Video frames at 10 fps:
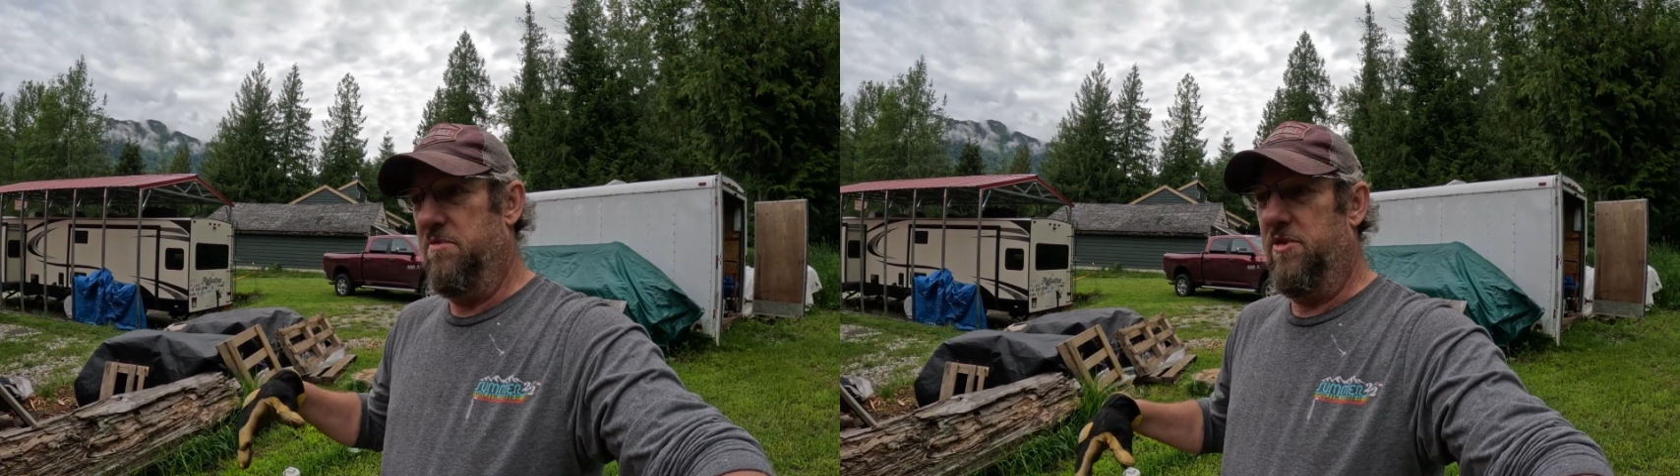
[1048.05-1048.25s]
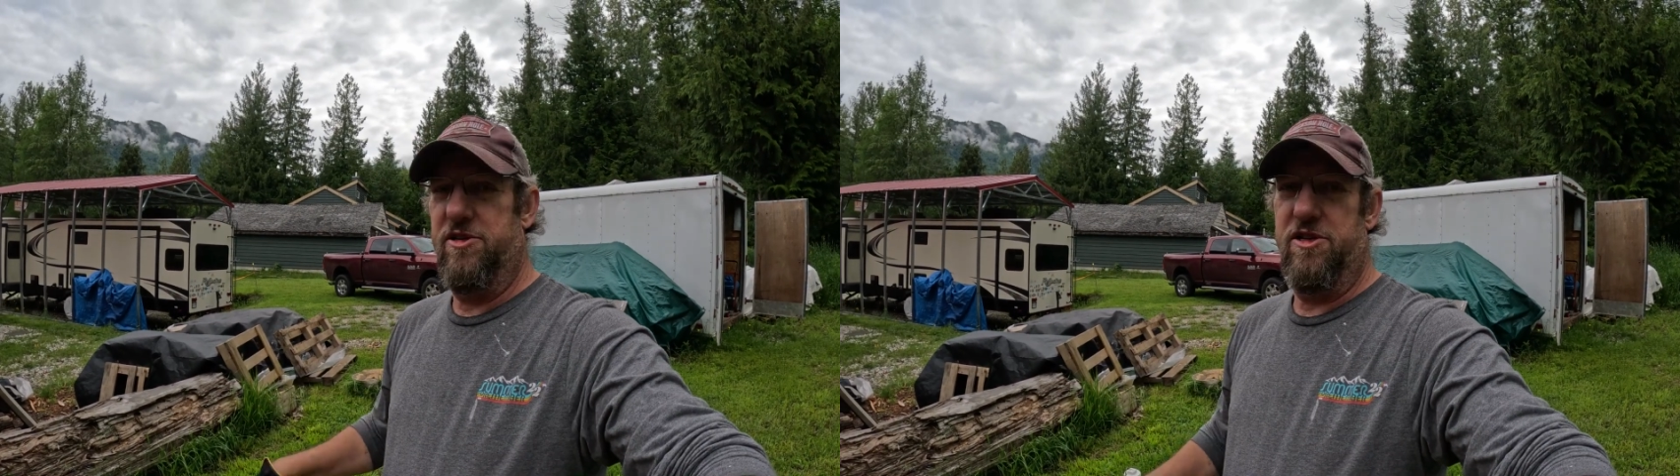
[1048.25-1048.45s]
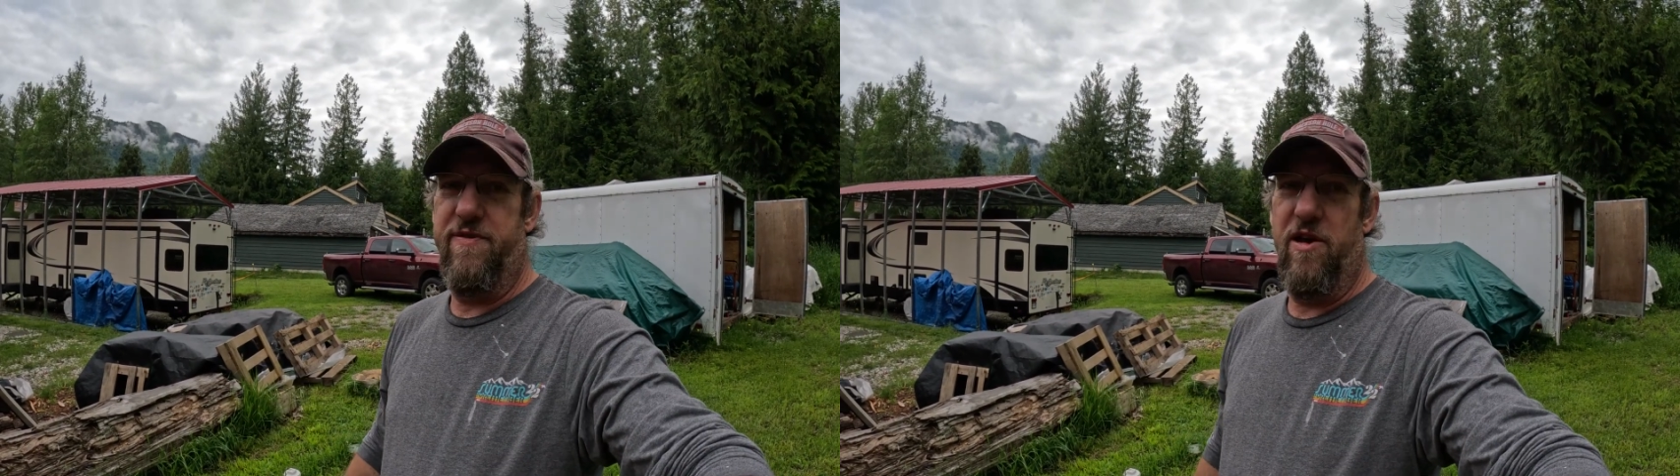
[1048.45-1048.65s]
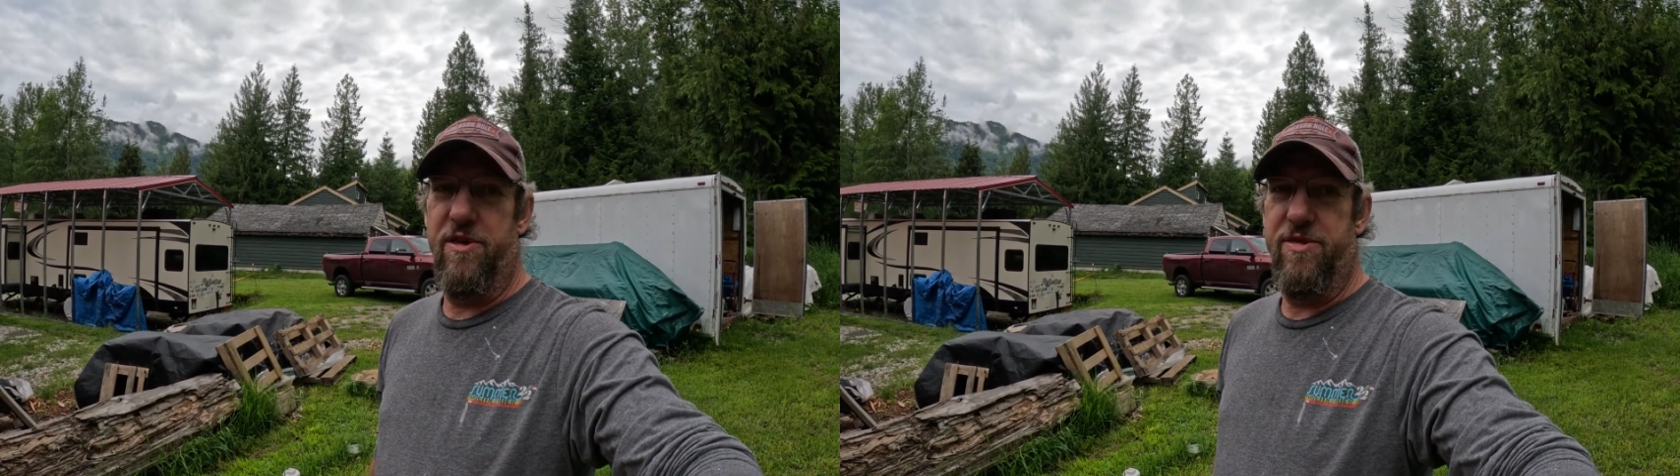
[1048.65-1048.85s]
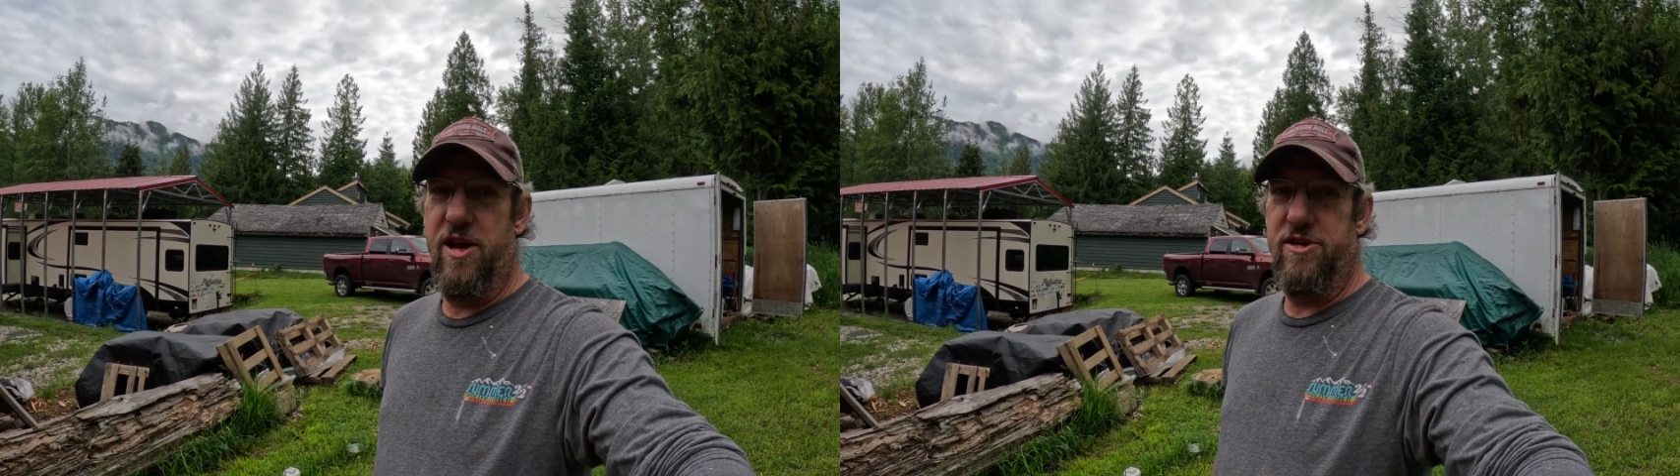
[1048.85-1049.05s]
because it's
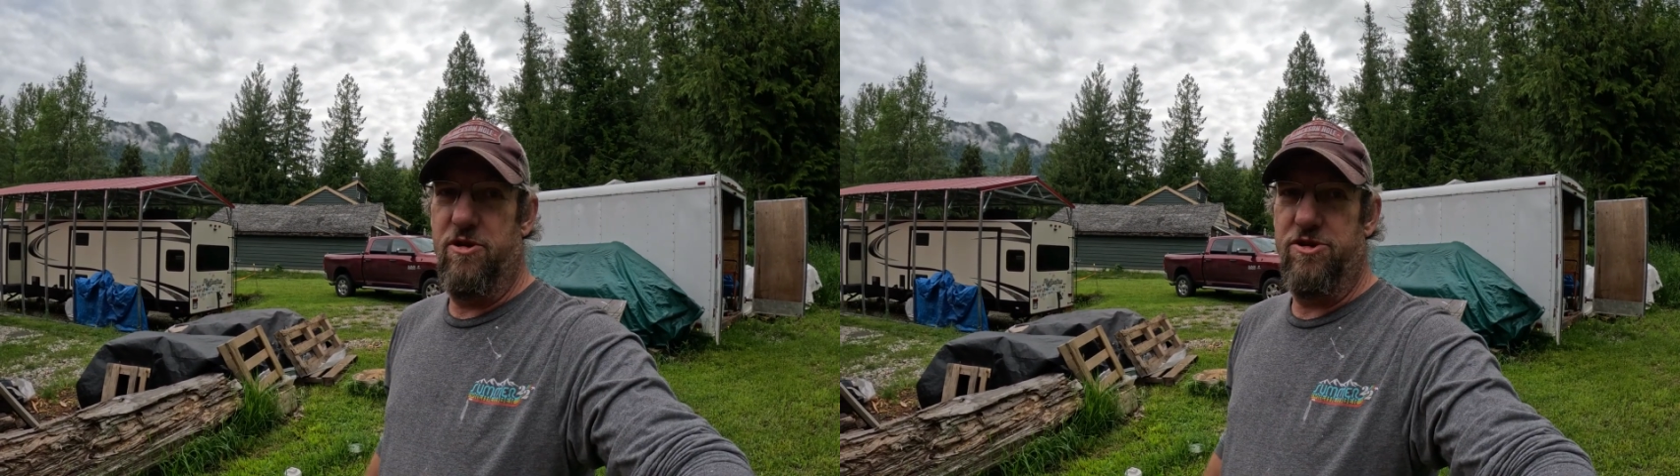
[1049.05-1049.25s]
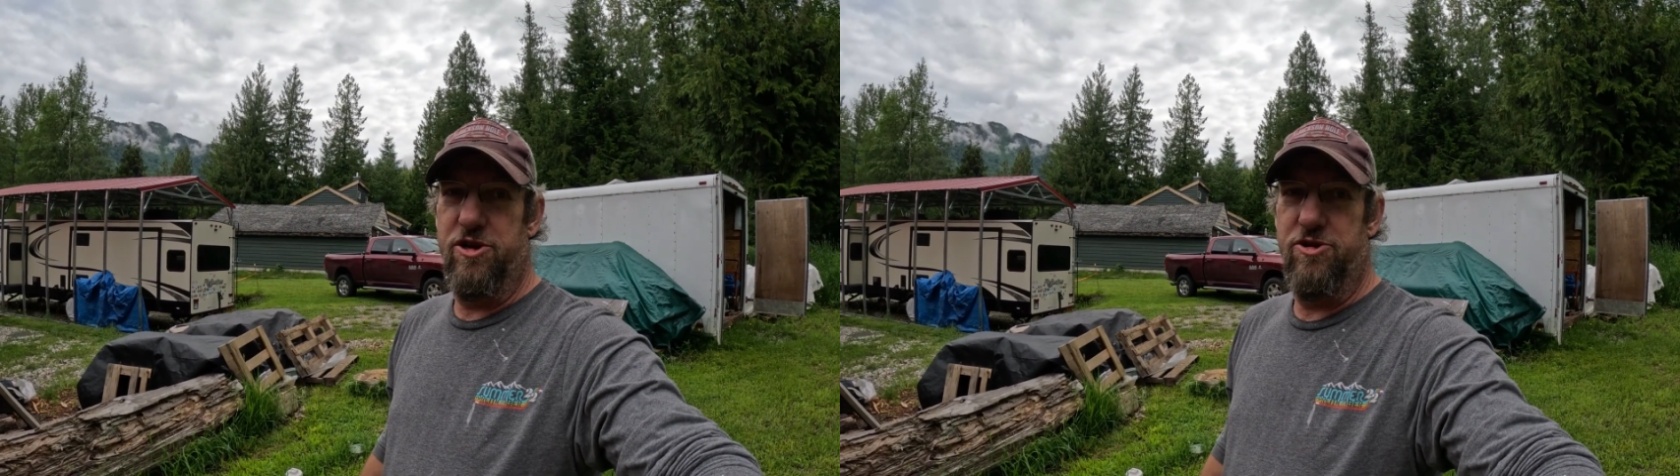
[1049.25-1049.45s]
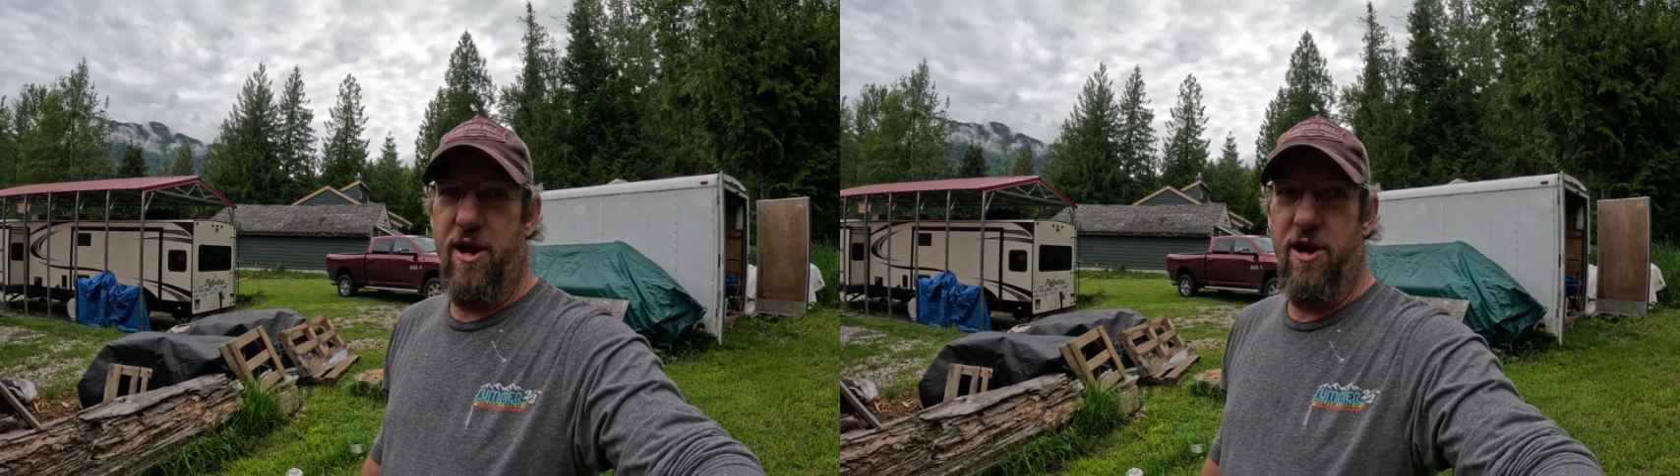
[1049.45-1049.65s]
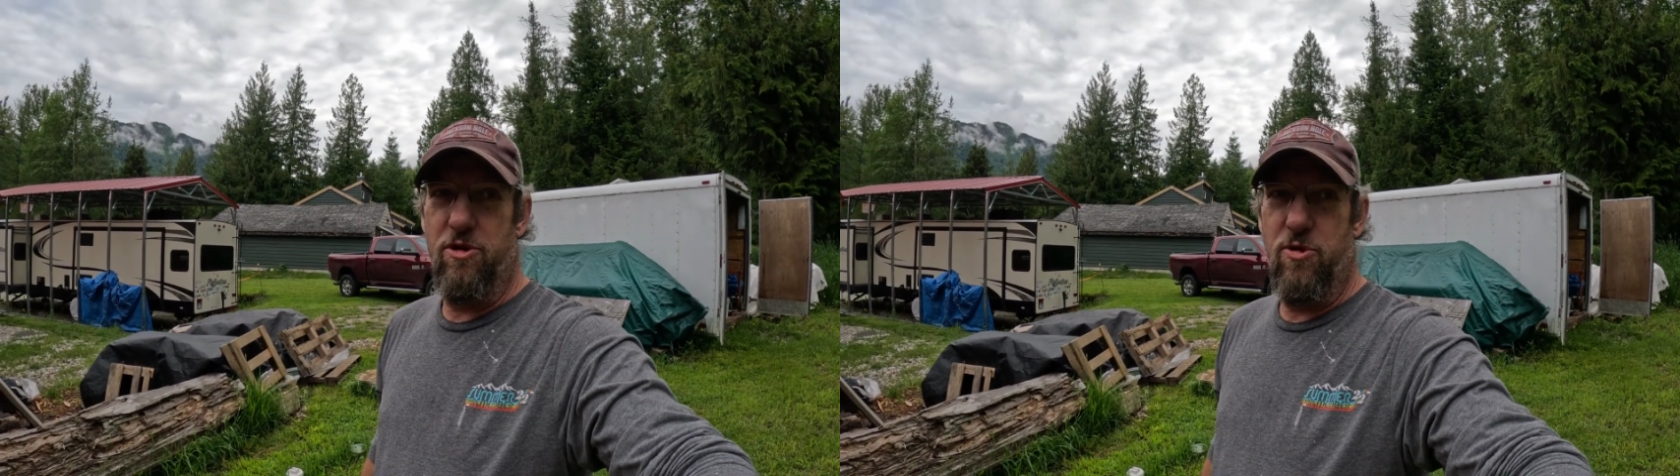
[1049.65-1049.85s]
fairly thin, so it should dry out